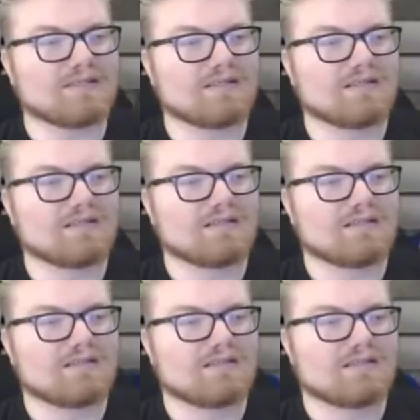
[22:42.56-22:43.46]

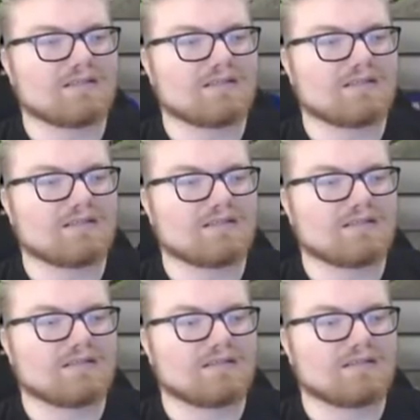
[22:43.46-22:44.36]

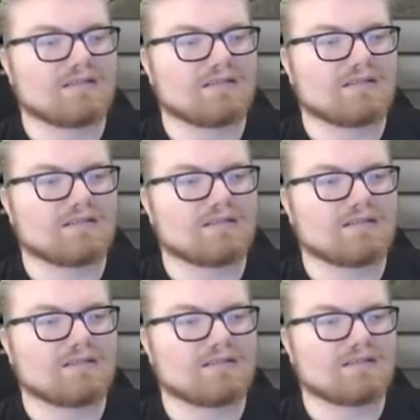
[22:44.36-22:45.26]

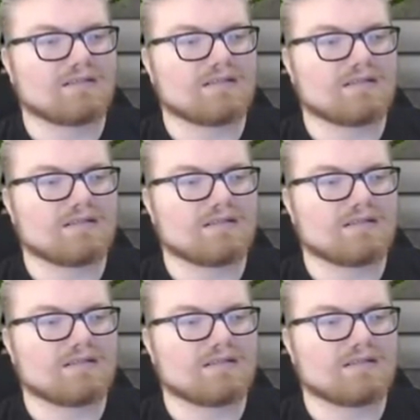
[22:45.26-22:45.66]
(silence)